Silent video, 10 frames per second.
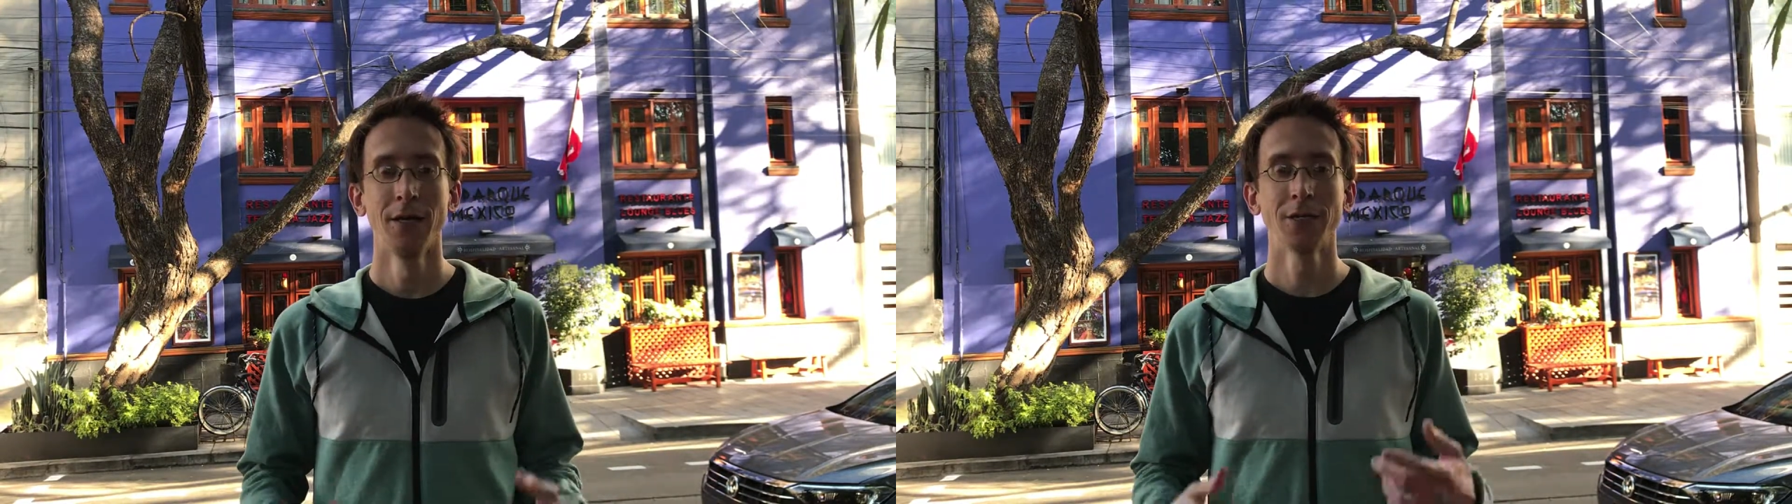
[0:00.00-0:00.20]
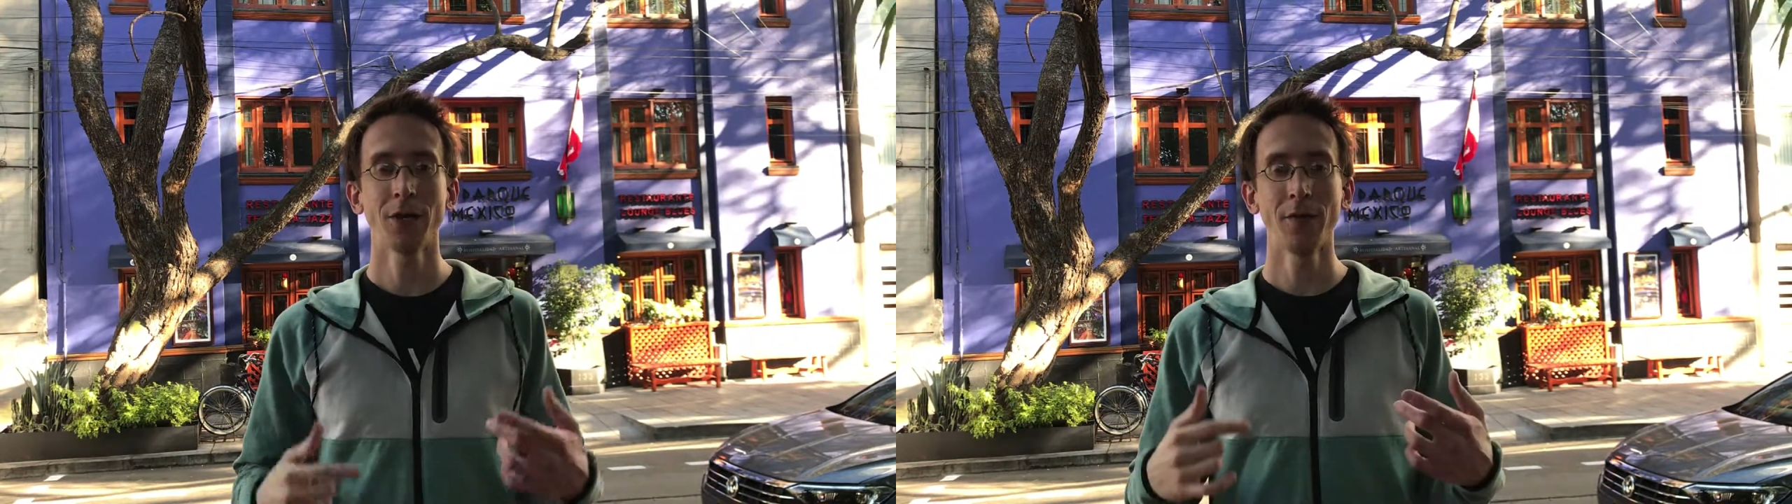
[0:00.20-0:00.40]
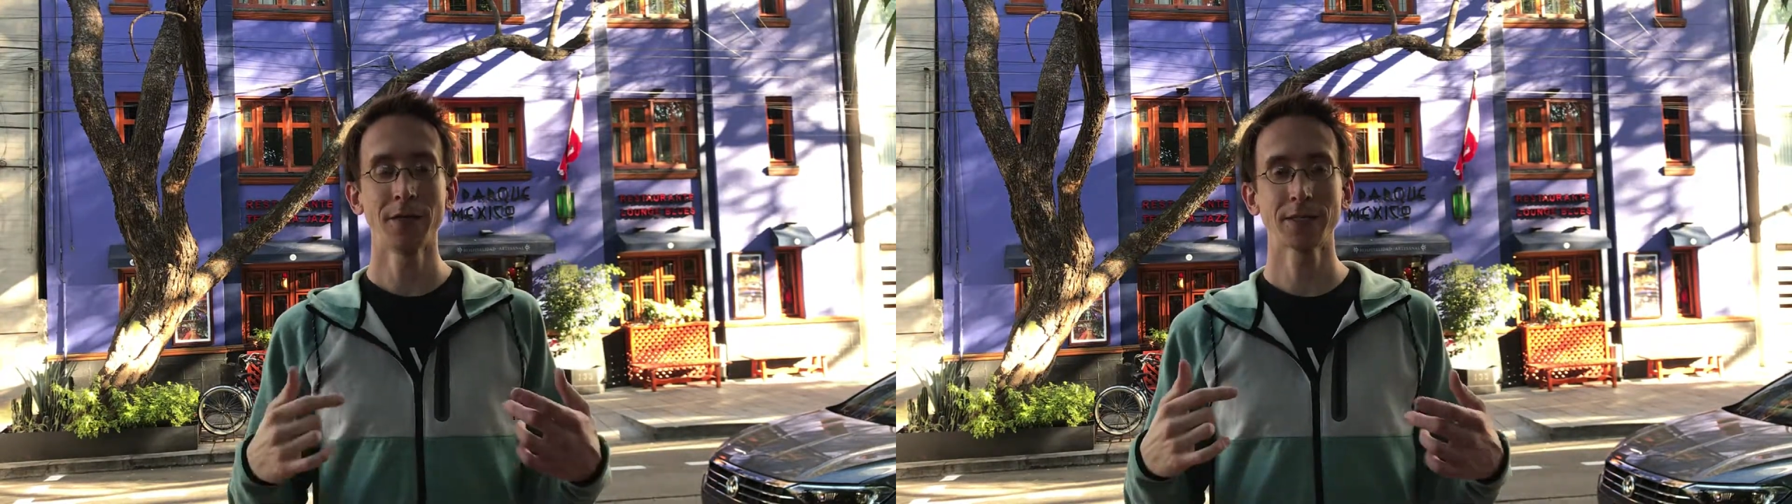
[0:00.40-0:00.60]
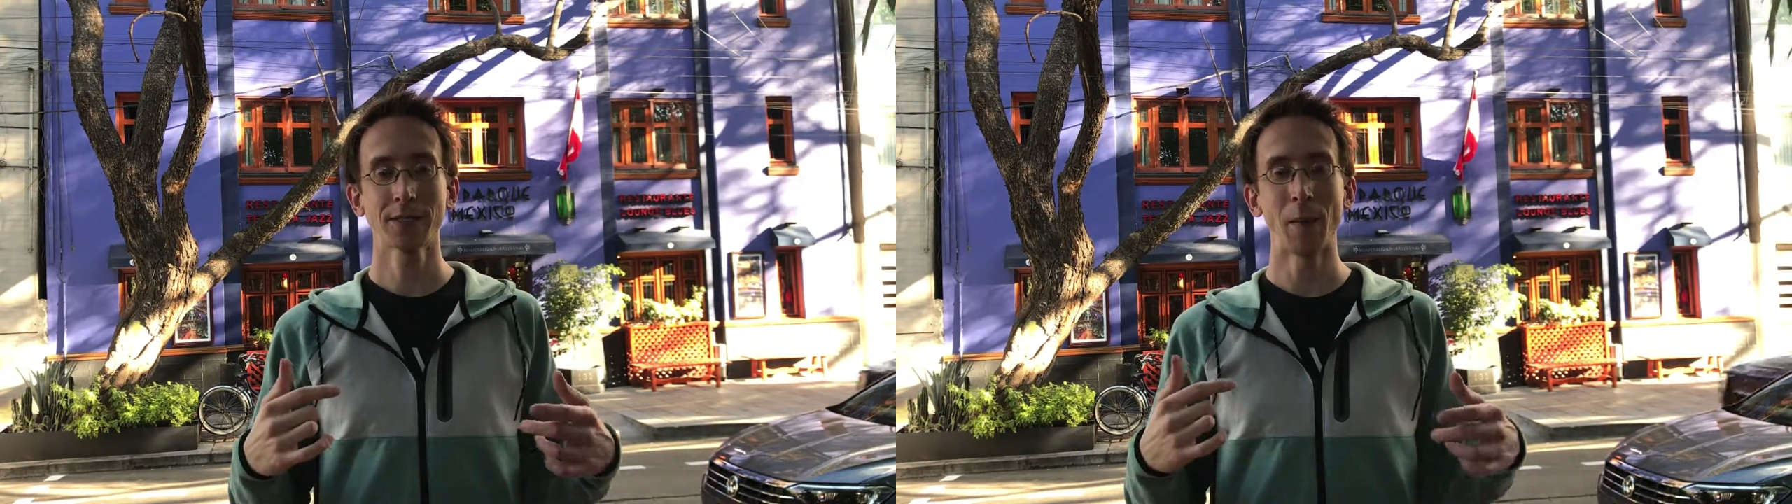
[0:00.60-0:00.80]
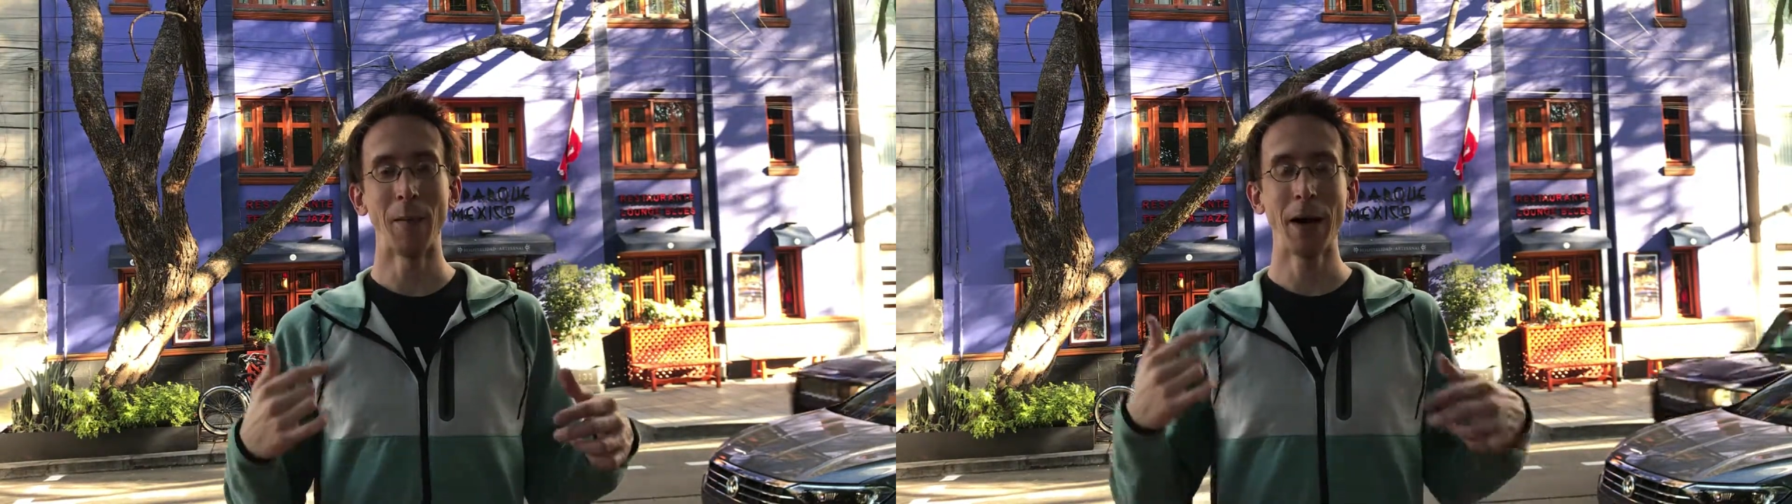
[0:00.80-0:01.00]
sure, this
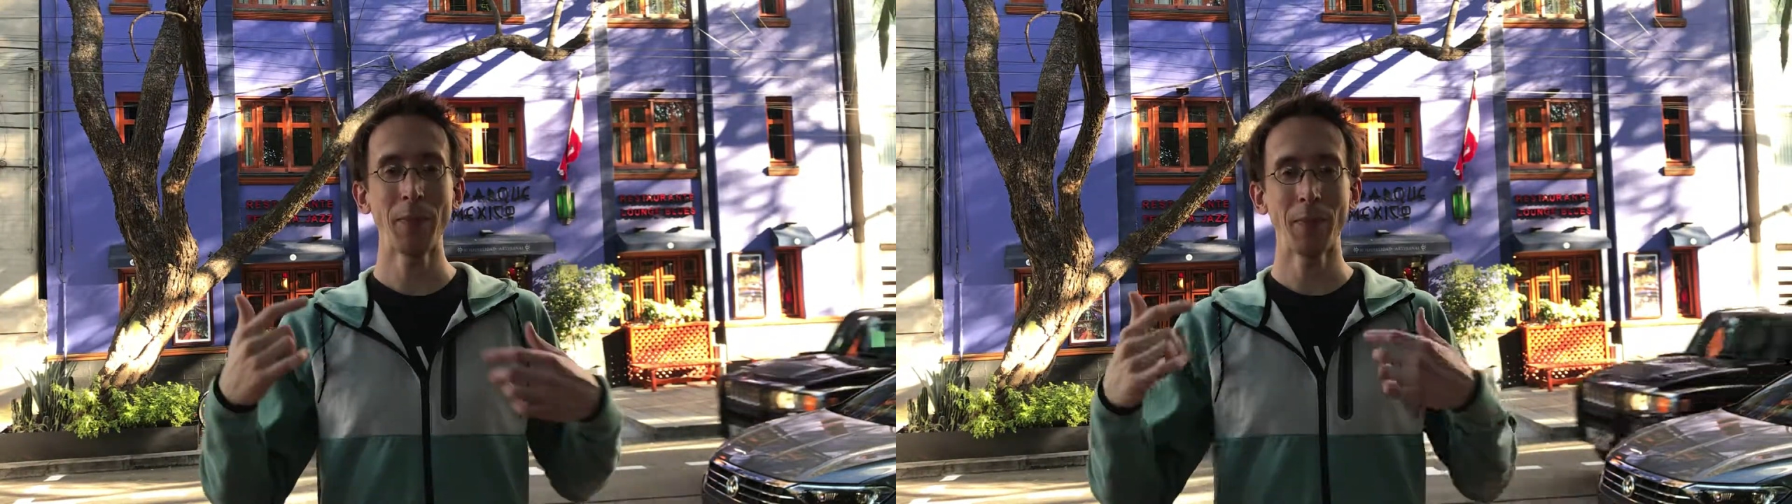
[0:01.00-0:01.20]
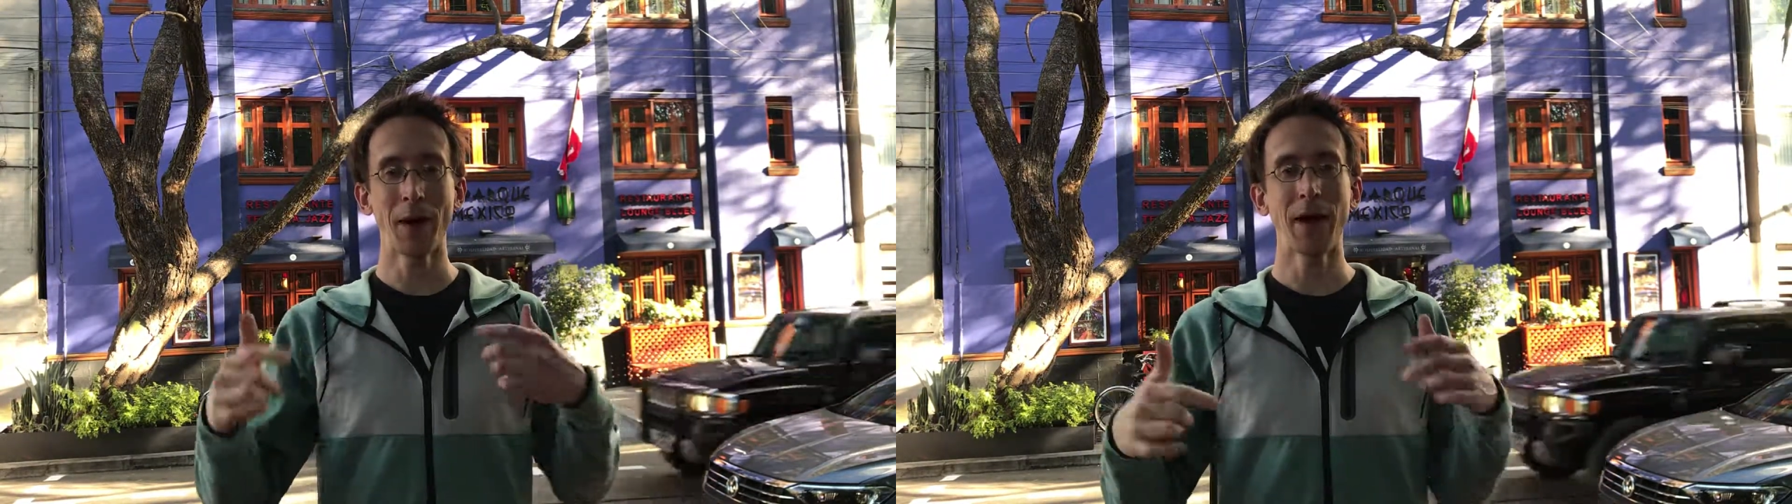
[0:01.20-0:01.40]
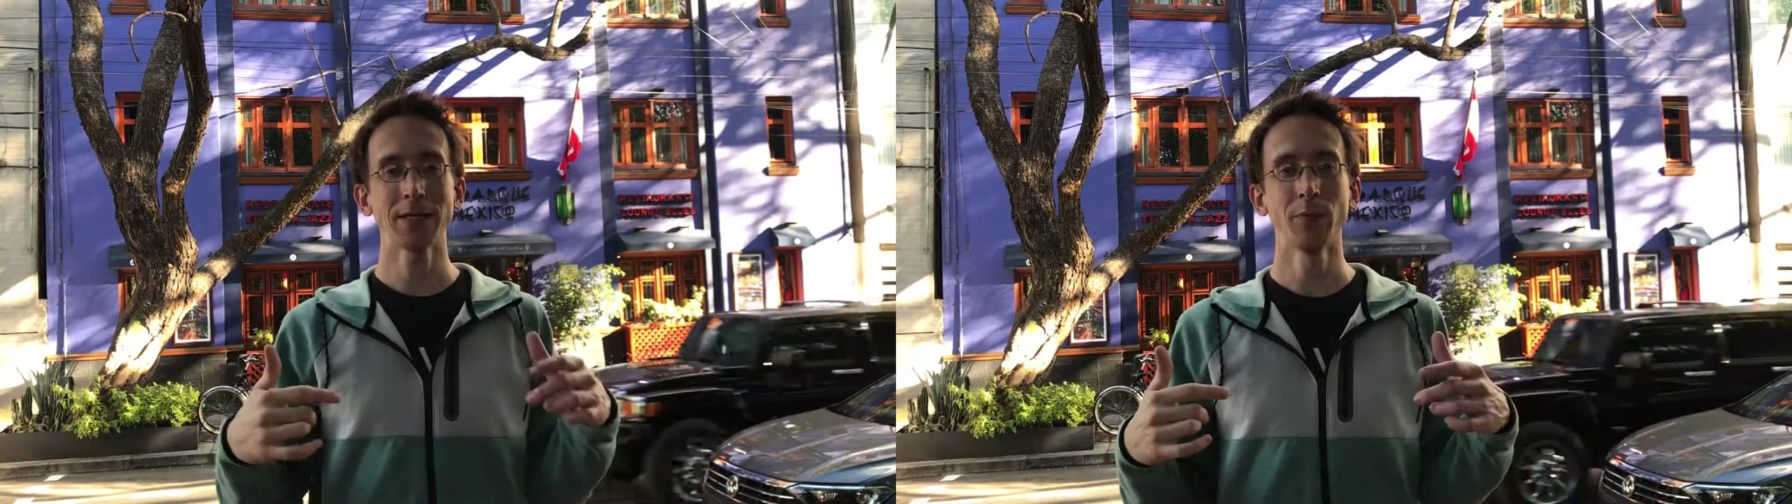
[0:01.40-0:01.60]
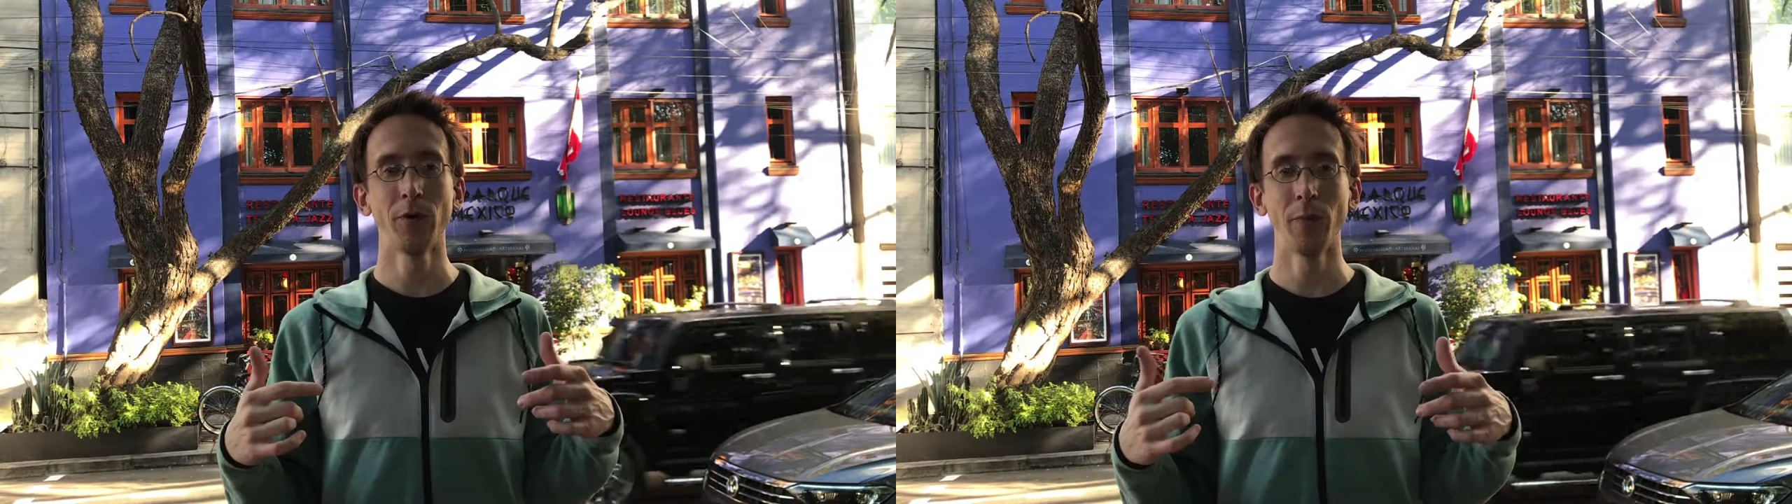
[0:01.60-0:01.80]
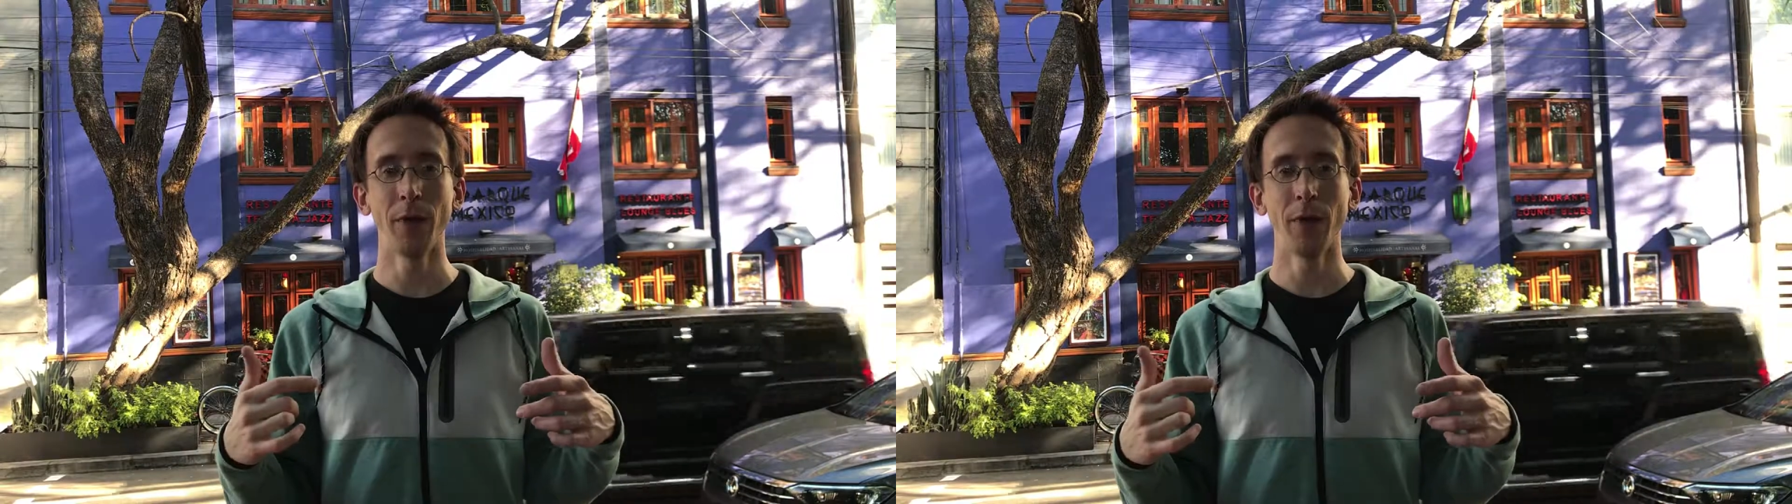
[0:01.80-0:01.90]
might be possible,